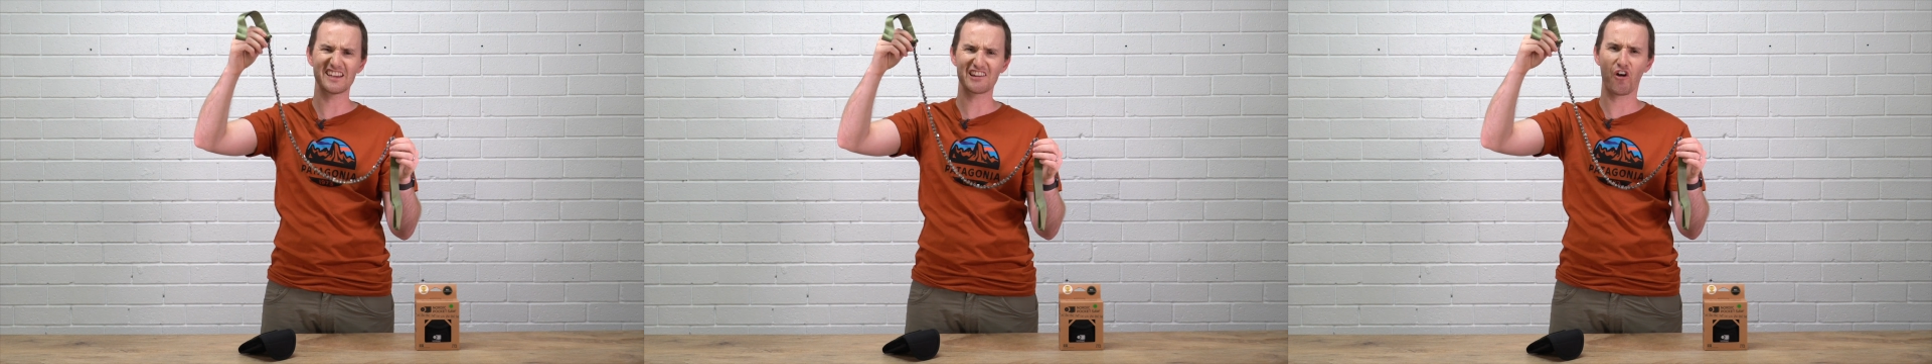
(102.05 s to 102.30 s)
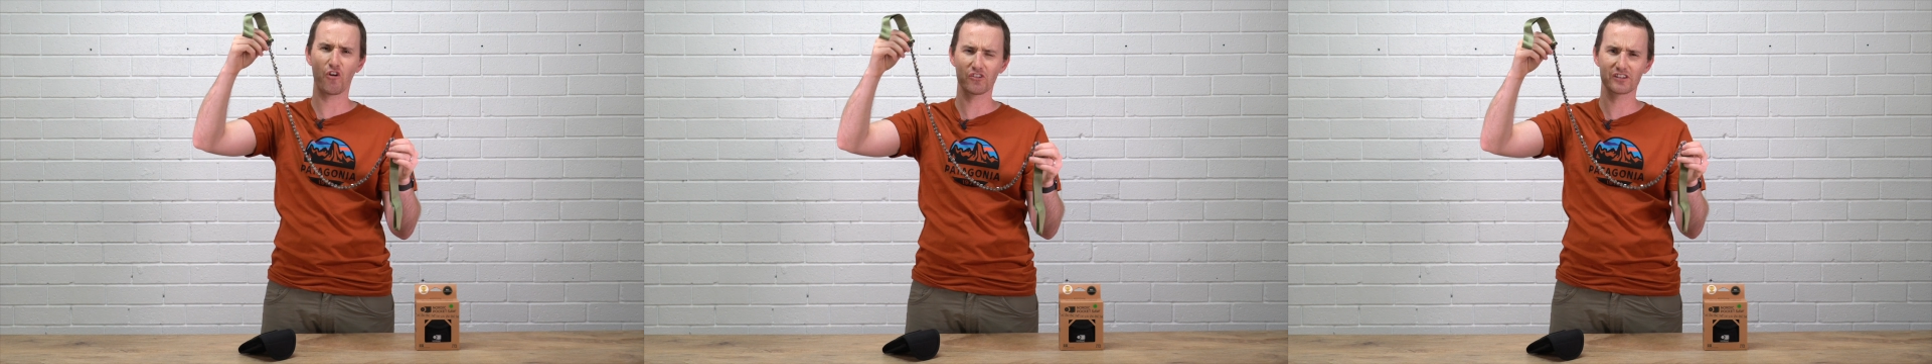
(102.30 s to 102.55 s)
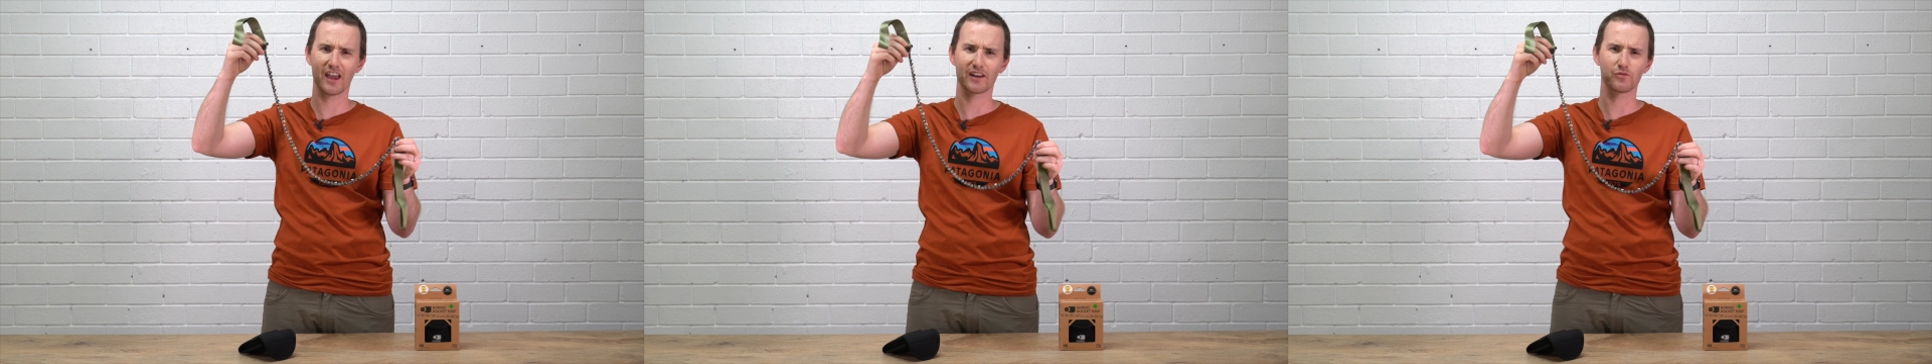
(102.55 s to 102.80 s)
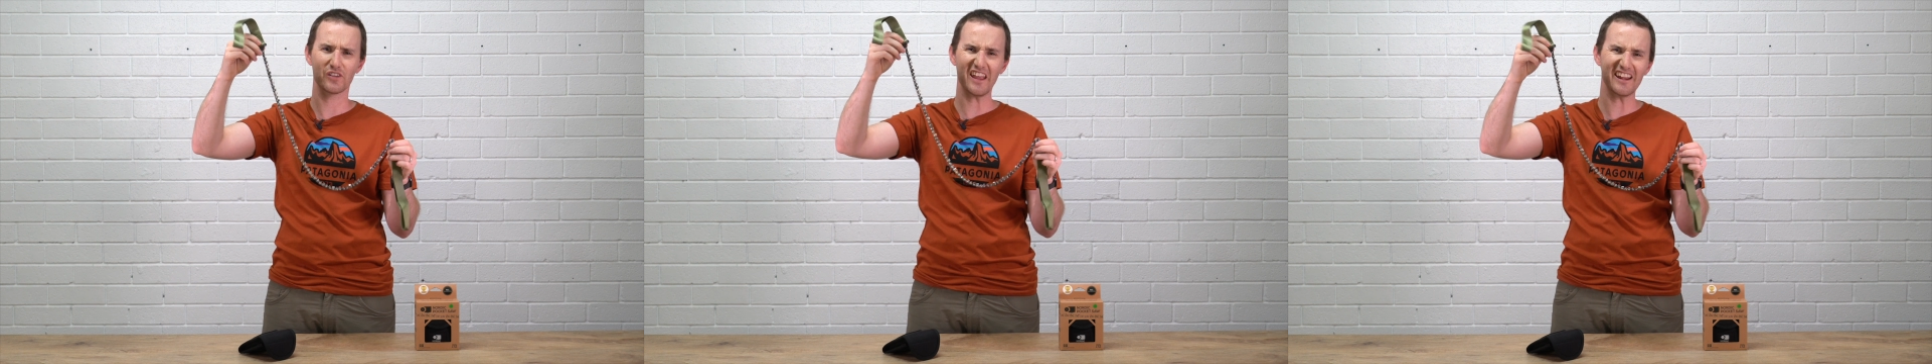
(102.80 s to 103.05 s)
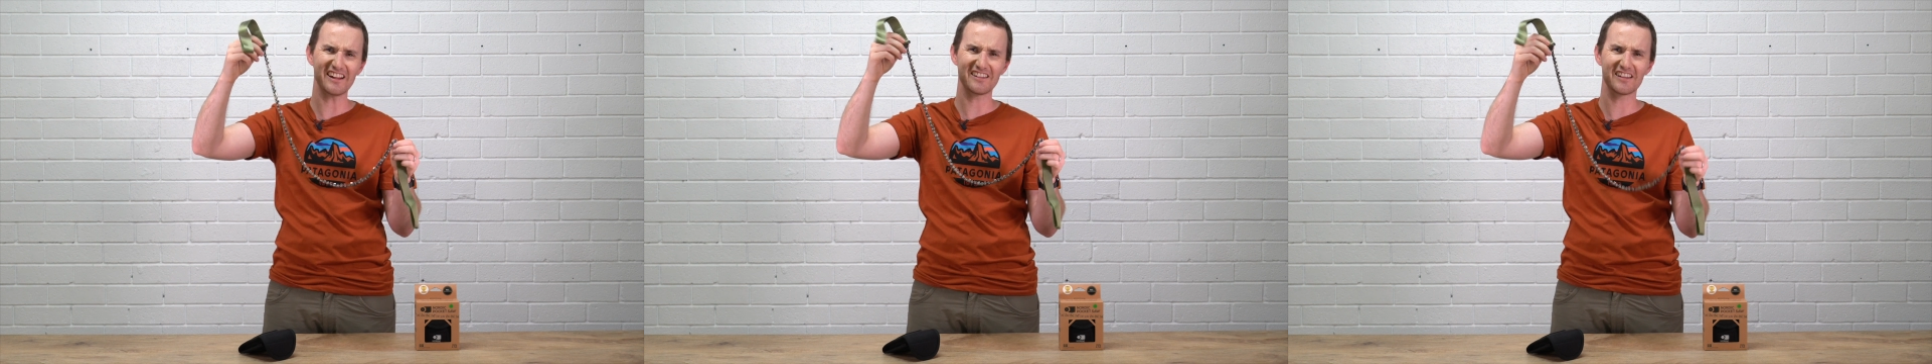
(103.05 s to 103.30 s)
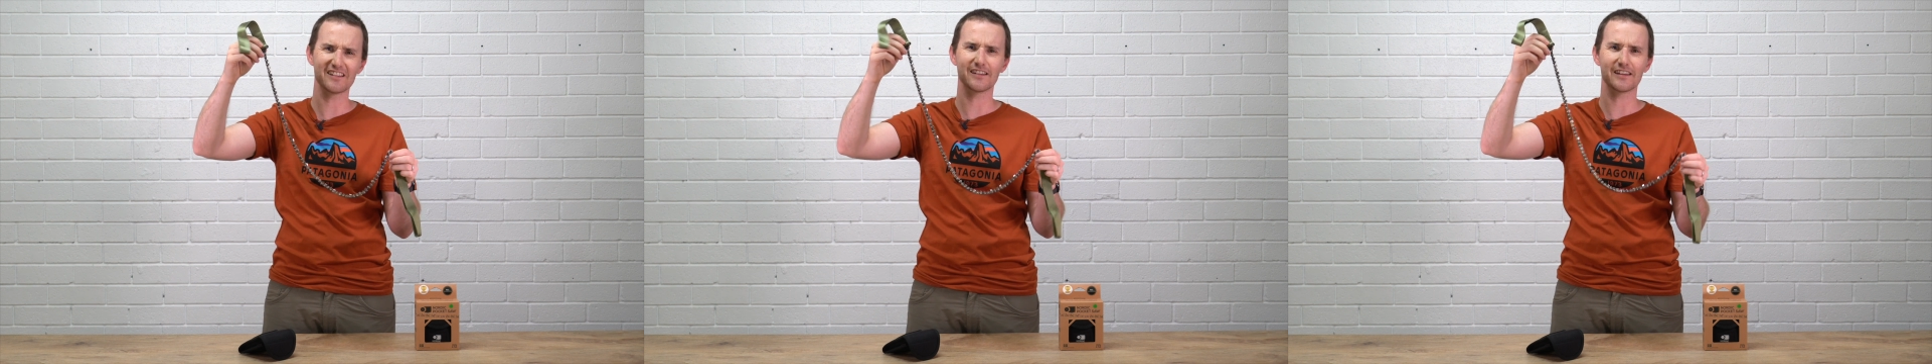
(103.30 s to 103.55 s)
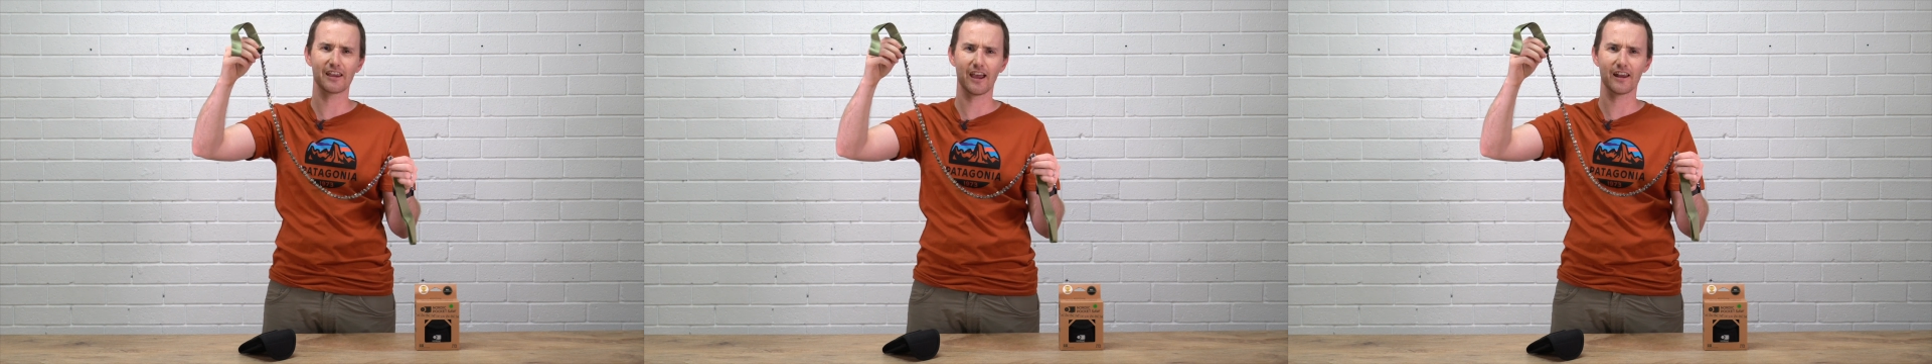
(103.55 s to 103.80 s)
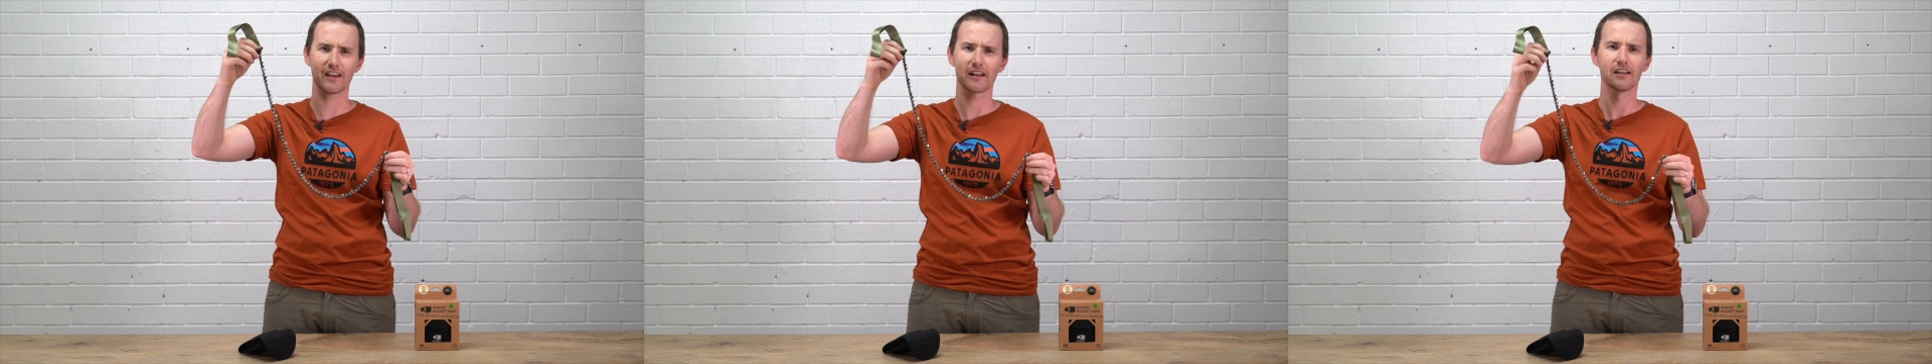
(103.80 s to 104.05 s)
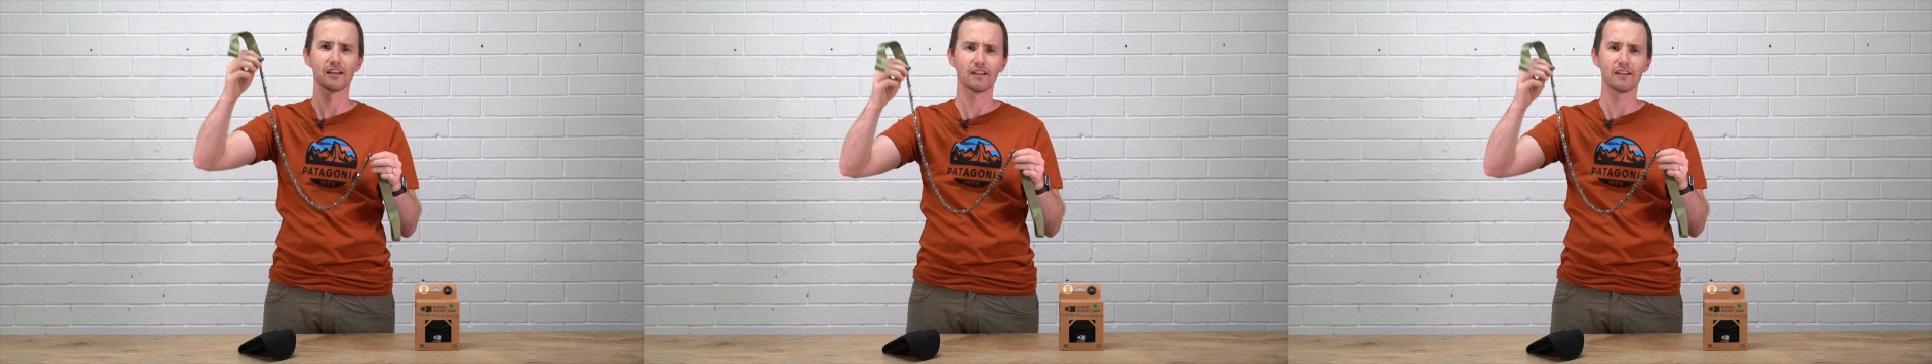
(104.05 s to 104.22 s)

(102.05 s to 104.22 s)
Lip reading: in contact with anything that you're cutting.